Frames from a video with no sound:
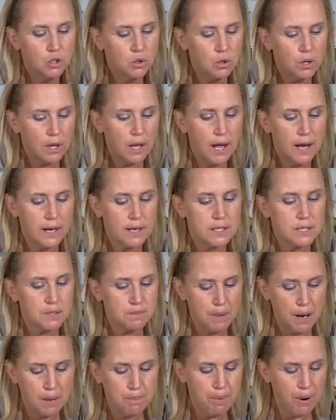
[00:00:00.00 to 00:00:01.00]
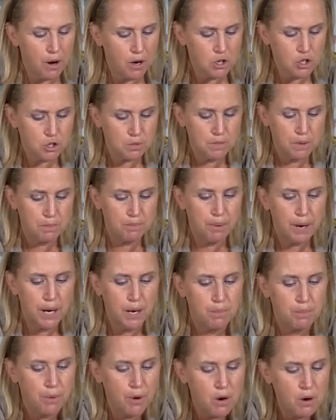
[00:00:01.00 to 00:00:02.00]
utilize my parchment
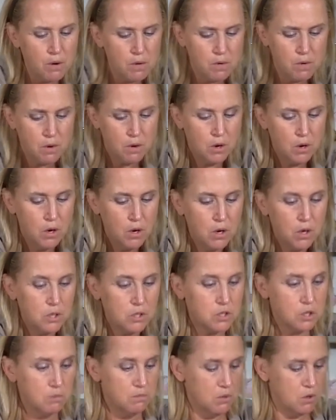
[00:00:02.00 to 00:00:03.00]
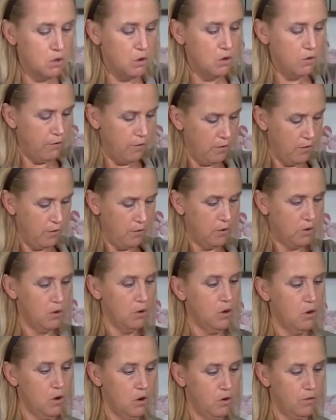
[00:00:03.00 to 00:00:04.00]
paper to move
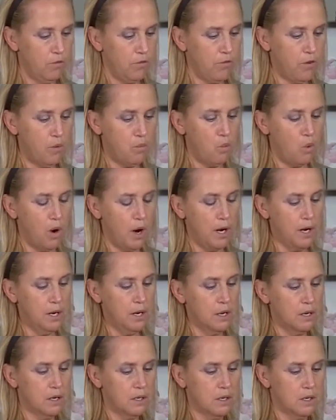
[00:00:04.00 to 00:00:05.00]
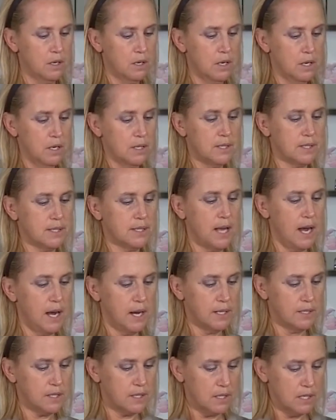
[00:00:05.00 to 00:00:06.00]
from one
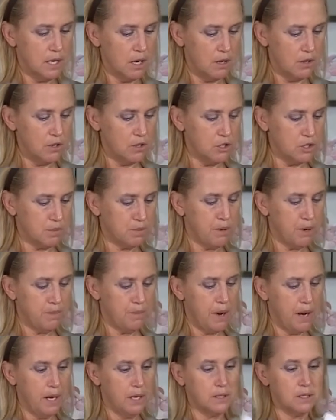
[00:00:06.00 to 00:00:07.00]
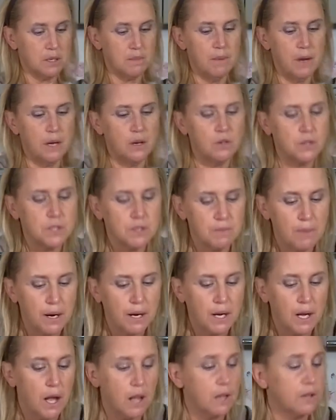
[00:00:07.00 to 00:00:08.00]
side to the other. Just put my tomatoes and
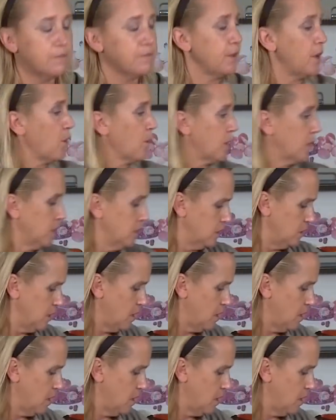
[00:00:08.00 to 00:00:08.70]
my cauliflower in